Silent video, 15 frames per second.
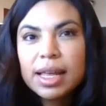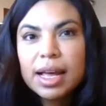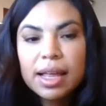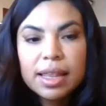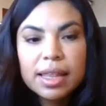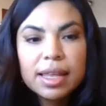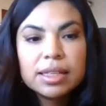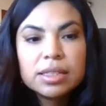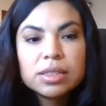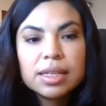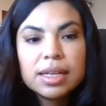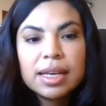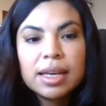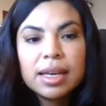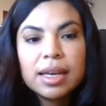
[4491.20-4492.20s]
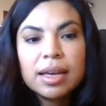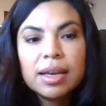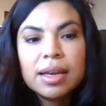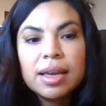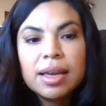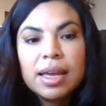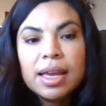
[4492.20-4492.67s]
to solve
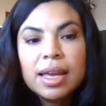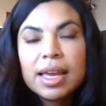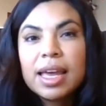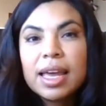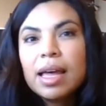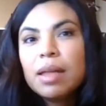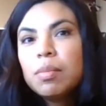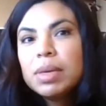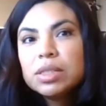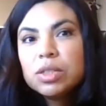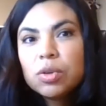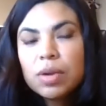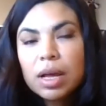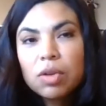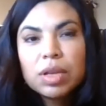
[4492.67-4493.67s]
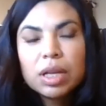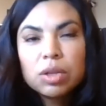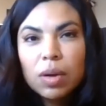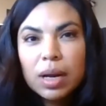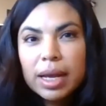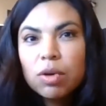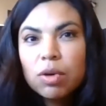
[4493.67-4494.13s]
these
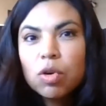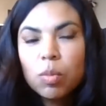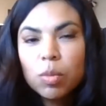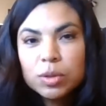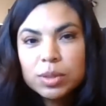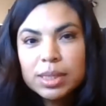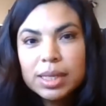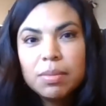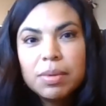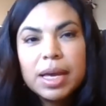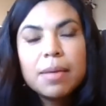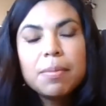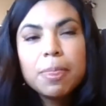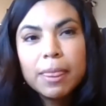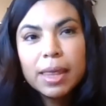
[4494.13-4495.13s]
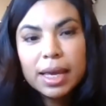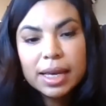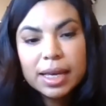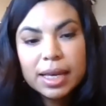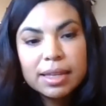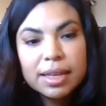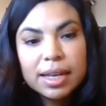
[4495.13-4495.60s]
complexities mentioned by
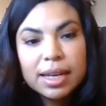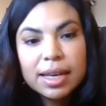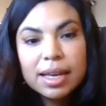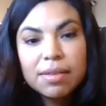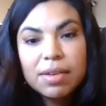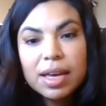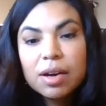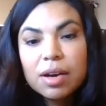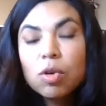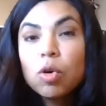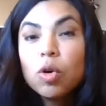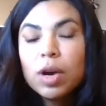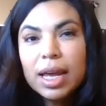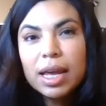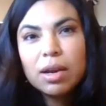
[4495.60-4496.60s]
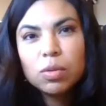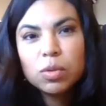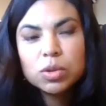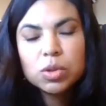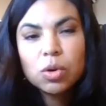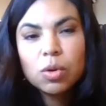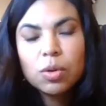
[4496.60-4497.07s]
Alejo and Silvia
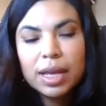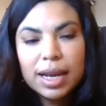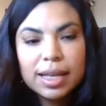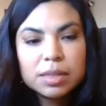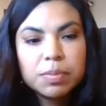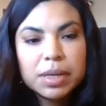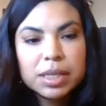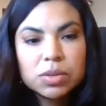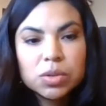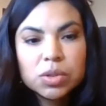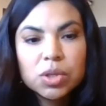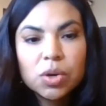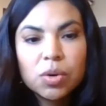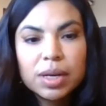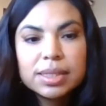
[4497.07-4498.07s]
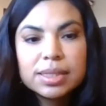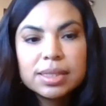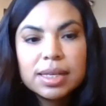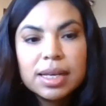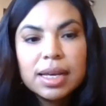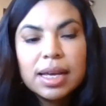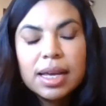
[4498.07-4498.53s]
related to the
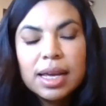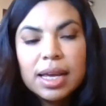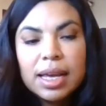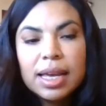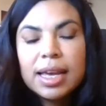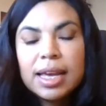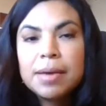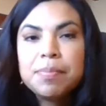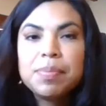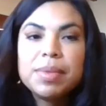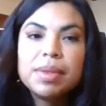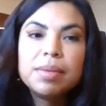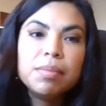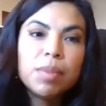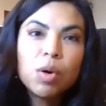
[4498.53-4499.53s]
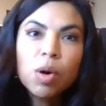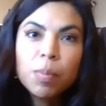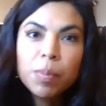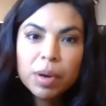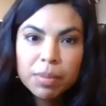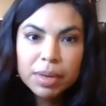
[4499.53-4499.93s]
use of presumptions.